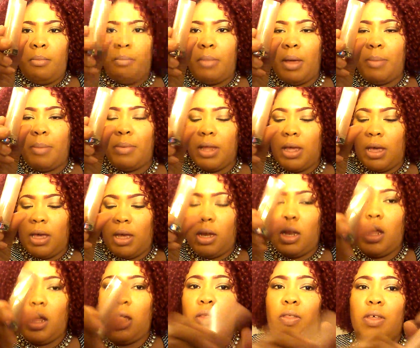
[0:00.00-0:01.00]

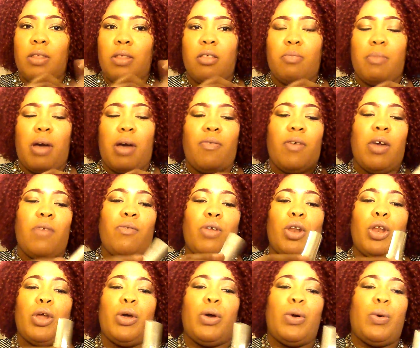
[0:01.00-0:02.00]
Maybelline, this is my
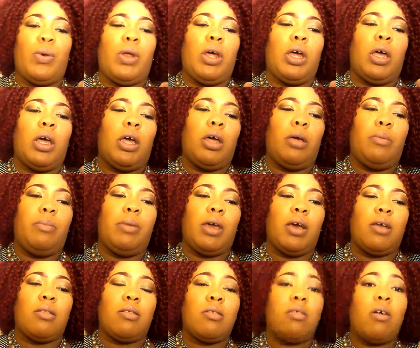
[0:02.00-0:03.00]
favorite nude.
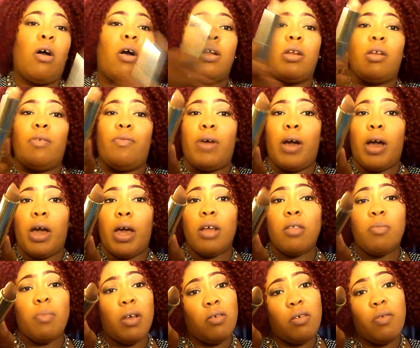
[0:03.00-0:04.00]
Because it's hard to find,
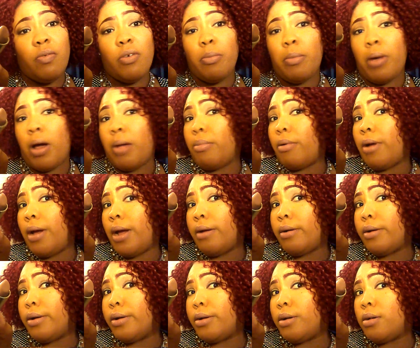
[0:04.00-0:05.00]
especially for my
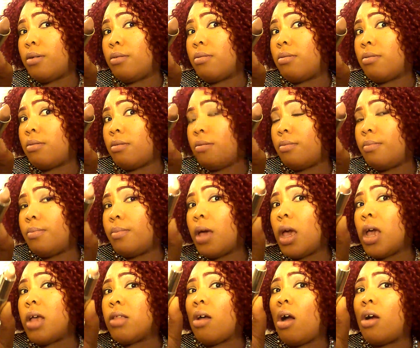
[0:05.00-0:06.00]
brown girls.
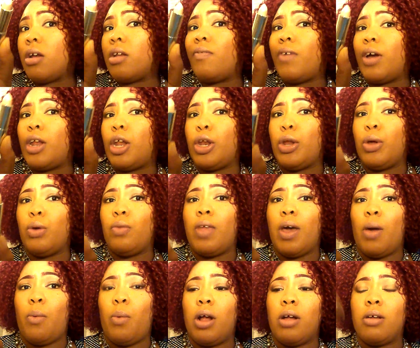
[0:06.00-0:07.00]
It's hard to find a nude
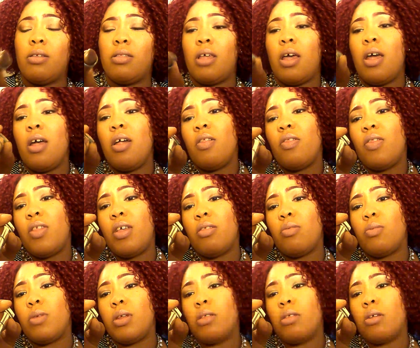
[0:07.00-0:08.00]
that works.
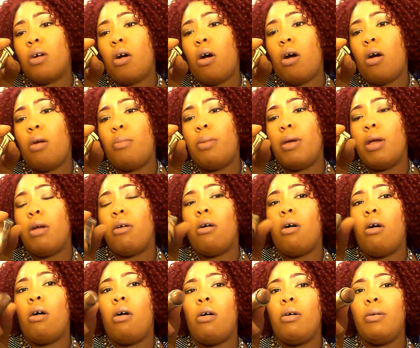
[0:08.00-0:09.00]
This one is called Bare
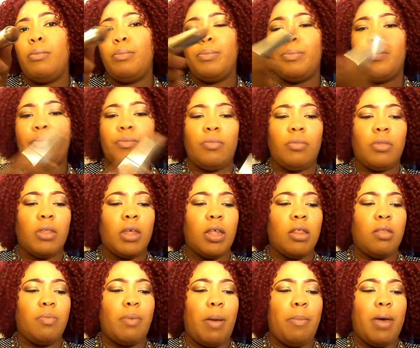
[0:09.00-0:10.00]
All. And
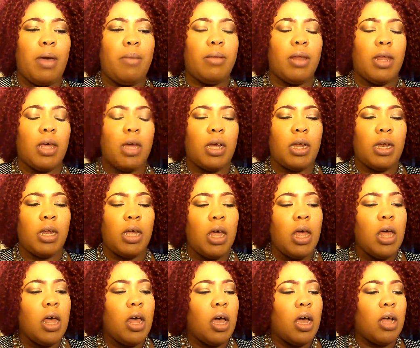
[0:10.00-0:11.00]
it's by Maybelline.
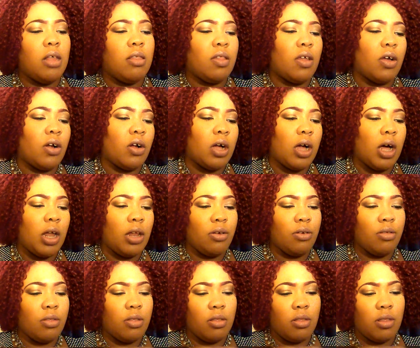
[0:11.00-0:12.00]
It's their
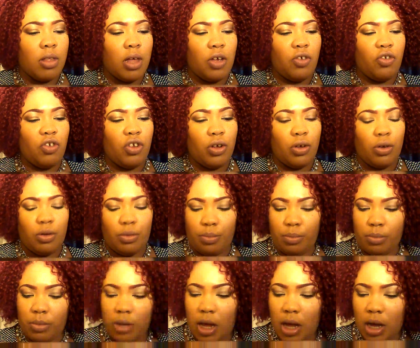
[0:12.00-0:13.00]
Color Sensational
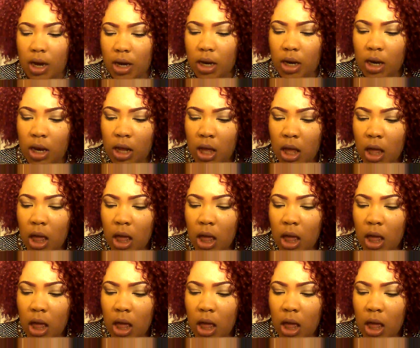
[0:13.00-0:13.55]
line.